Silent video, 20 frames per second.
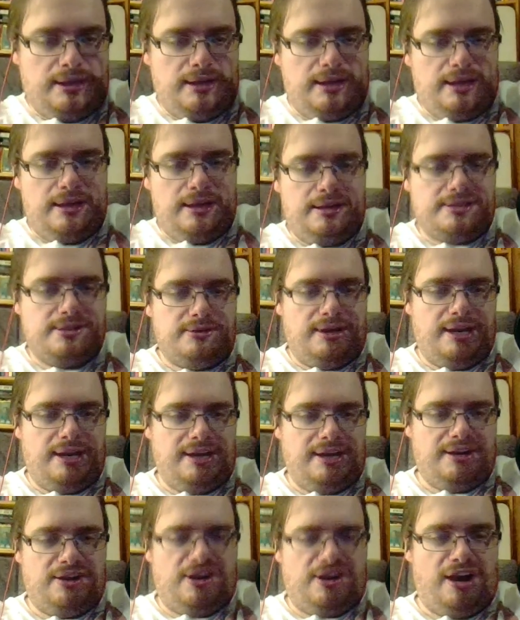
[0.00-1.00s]
So I had a
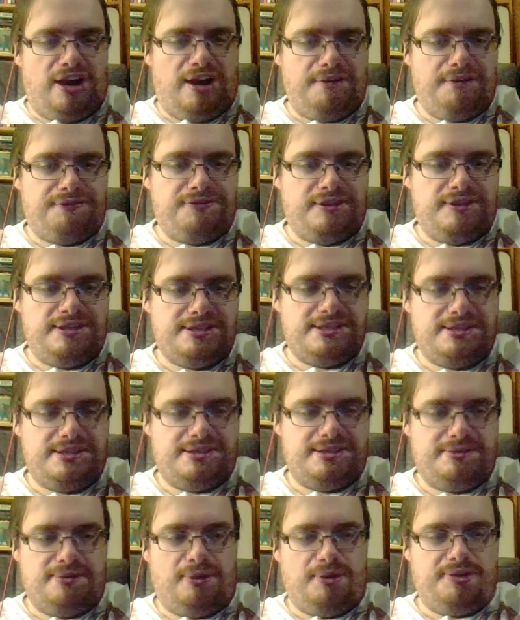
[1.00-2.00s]
cough this
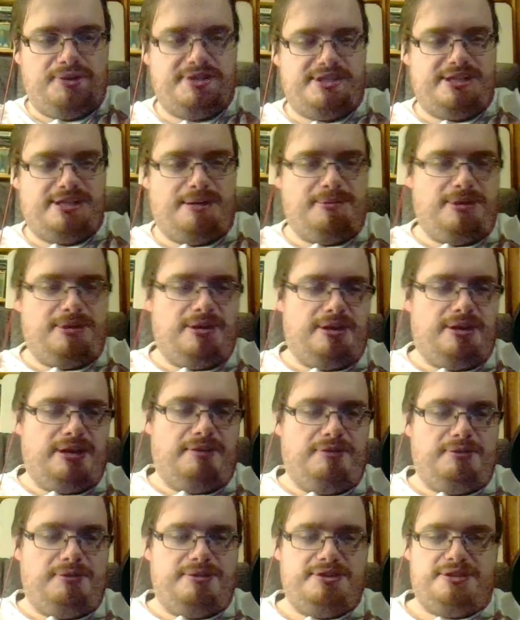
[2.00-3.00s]
whole summer, and
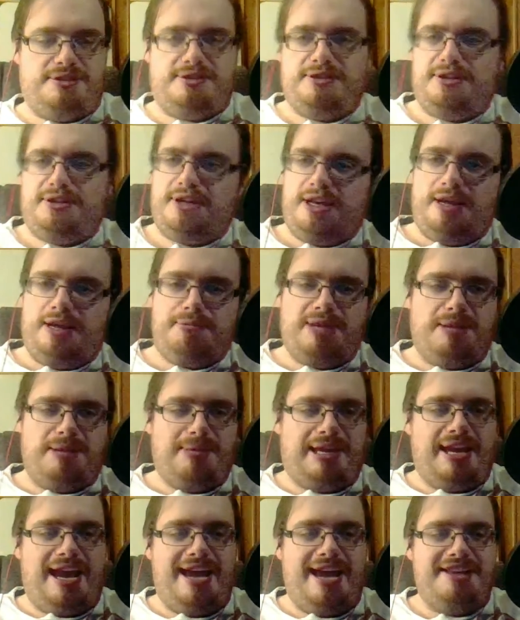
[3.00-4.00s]
everyone's just looking at me. I'm
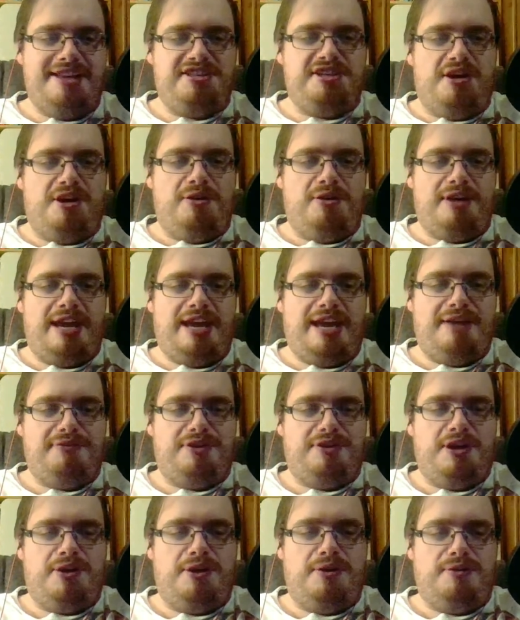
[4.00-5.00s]
like, I don't have
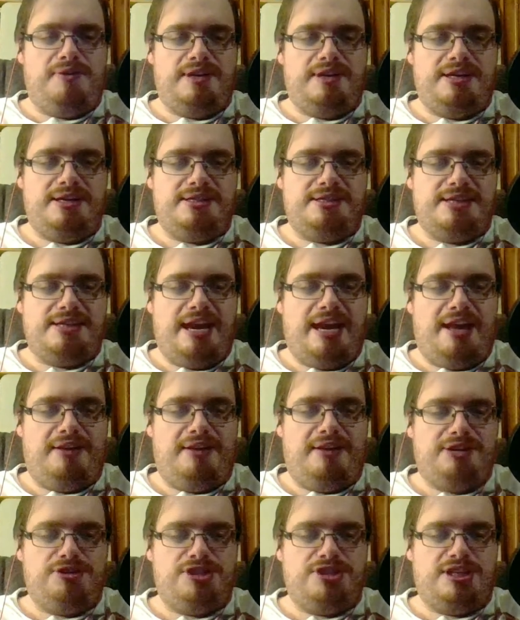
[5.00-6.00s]
COVID. It's
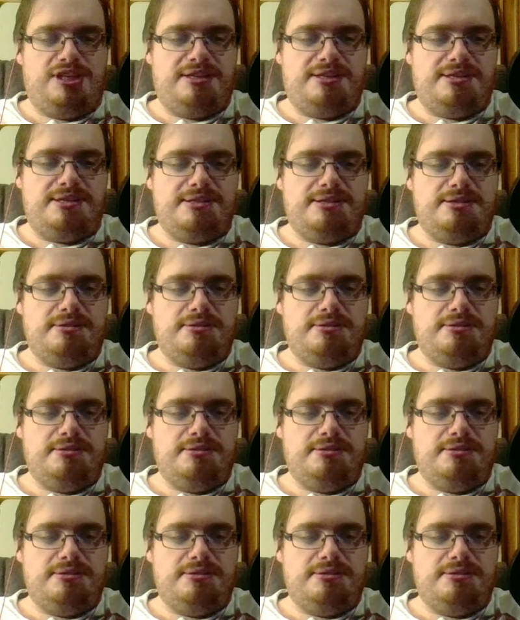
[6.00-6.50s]
allergies.